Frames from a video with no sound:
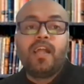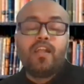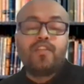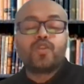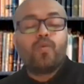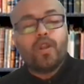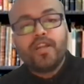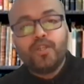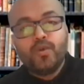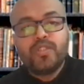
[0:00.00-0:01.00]
So what are
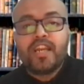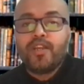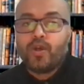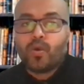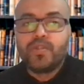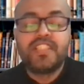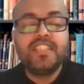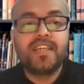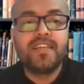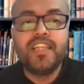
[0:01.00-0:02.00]
do's and don'ts?
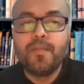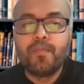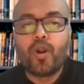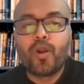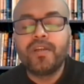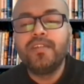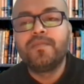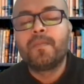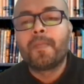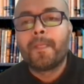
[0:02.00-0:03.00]
These are really important.
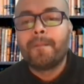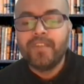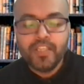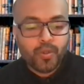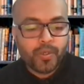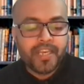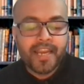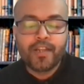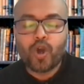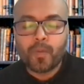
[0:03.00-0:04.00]
When you
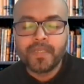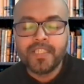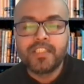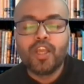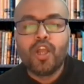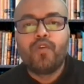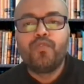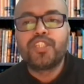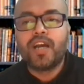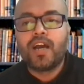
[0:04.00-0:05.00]
create copies
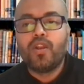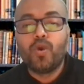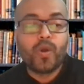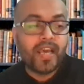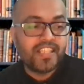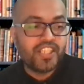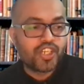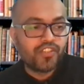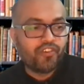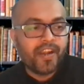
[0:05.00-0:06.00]
which are
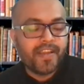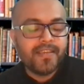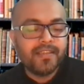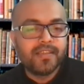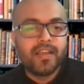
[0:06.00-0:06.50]
localization ready,